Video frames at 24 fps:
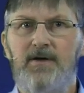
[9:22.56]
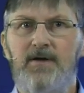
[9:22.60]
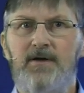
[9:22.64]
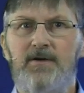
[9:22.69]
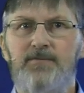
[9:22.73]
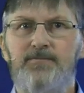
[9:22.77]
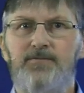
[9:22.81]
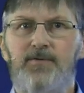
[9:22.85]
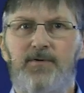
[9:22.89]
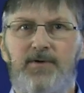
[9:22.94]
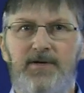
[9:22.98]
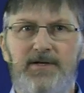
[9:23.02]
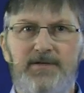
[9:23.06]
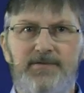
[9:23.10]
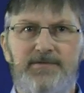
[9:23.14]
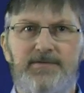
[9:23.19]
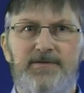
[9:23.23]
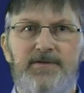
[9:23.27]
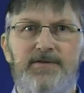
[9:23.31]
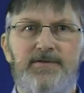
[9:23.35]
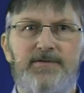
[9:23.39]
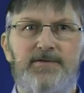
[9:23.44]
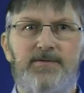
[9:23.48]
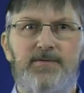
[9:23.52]
For
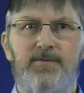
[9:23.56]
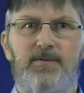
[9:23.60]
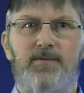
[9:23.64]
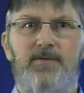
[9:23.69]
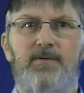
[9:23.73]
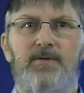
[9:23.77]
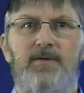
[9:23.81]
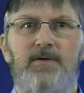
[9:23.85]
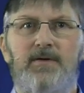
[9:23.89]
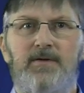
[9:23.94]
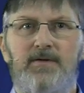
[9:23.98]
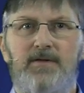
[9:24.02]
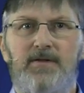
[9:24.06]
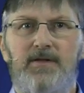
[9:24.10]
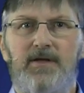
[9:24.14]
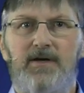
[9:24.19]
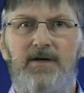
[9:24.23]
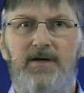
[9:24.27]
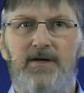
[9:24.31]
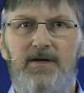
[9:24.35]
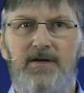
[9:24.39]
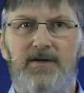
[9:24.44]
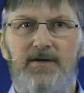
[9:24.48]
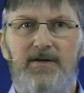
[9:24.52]
instance,
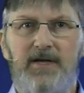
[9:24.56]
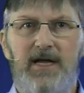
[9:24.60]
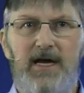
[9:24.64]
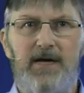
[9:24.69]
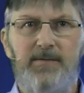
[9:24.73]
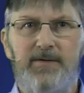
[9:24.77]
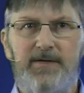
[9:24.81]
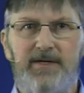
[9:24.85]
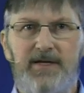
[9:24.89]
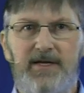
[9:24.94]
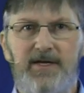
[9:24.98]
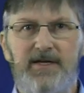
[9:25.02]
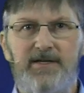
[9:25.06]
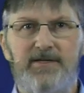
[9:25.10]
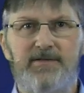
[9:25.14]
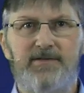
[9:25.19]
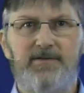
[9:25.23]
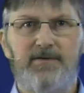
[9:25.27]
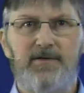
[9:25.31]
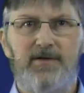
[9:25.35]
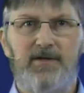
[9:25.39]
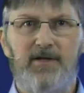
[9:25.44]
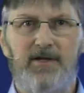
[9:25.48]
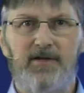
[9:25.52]
nowadays,
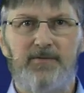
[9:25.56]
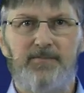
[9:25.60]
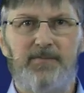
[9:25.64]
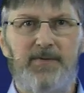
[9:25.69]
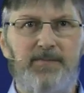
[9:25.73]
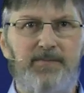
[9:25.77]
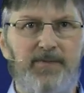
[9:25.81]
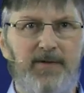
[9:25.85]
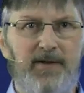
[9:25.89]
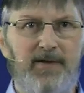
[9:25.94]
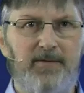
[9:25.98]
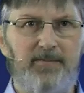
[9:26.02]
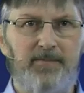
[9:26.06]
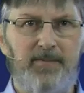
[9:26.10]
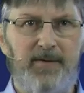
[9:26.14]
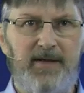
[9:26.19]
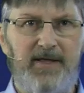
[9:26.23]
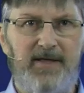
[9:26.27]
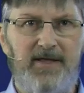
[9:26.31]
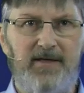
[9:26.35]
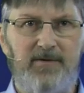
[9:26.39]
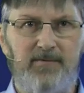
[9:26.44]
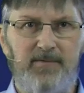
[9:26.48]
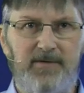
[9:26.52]
a lot of people are
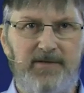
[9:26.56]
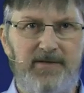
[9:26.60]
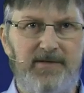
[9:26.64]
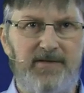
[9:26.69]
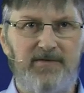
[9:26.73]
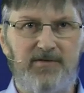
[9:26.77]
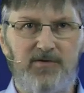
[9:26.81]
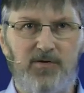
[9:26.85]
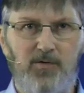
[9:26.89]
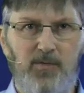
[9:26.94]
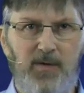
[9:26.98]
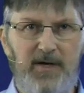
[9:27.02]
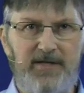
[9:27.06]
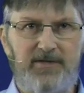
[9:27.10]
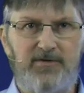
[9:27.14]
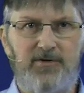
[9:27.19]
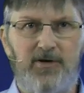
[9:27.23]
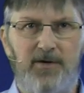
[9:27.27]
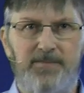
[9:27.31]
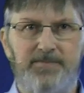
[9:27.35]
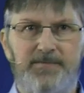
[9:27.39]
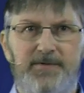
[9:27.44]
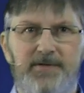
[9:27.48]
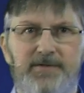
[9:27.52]
playing with these
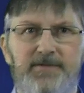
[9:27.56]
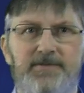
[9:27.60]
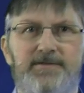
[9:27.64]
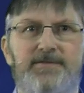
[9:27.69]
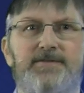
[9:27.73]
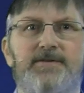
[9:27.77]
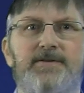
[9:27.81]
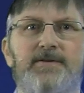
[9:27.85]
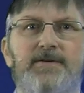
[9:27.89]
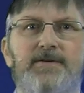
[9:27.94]
quadcopters.